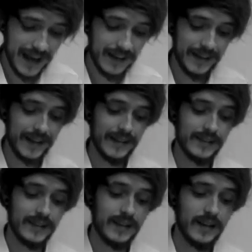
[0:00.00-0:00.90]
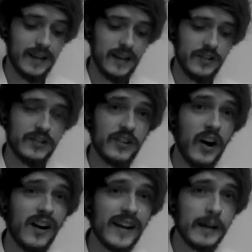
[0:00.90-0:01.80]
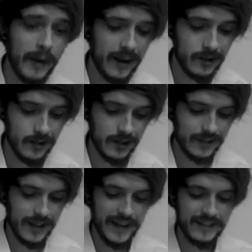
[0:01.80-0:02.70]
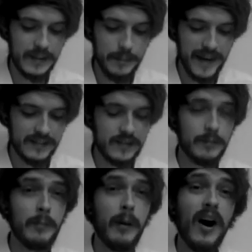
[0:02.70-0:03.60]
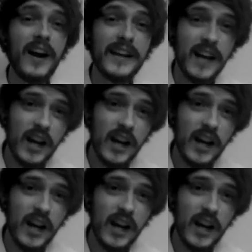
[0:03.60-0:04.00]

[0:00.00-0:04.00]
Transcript: Alligator, snarling perilously as he picks up a pie